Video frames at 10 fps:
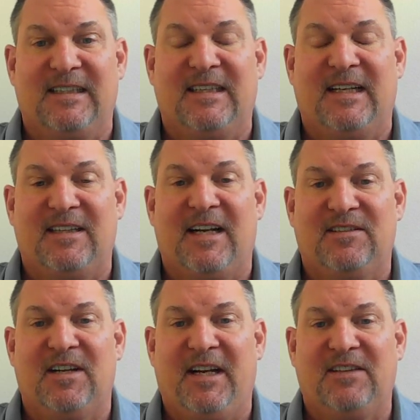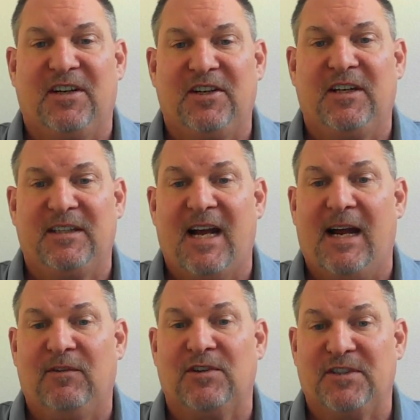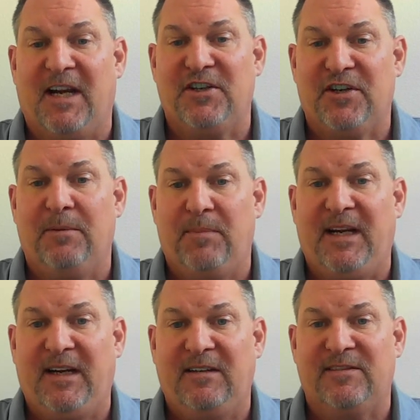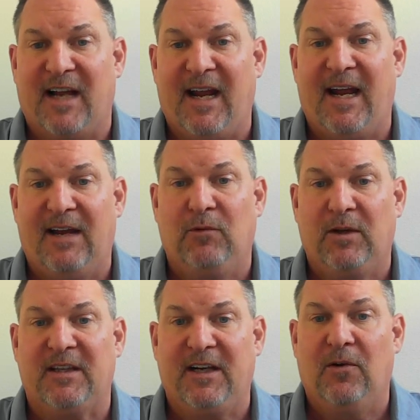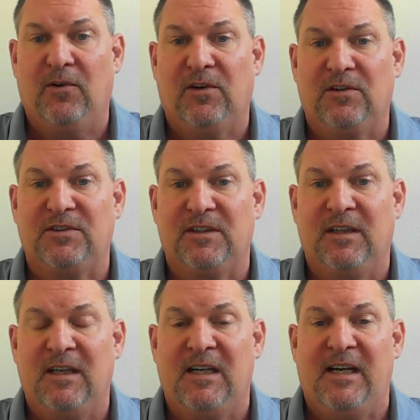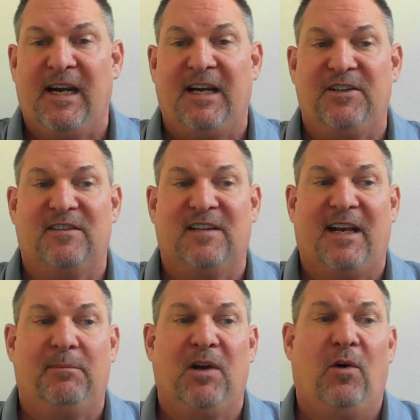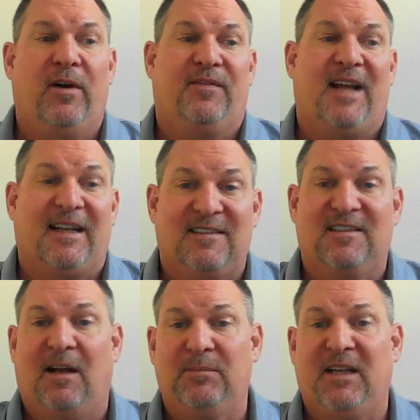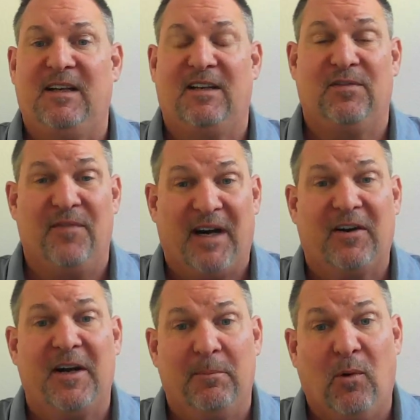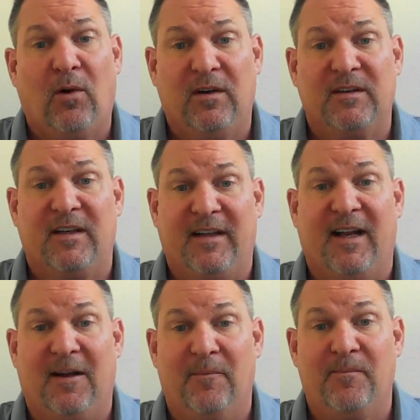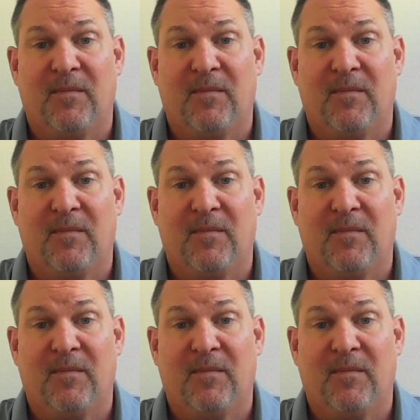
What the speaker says: it's a good conversation piece to have with the owners, and just let them know if that's something that's very important to them,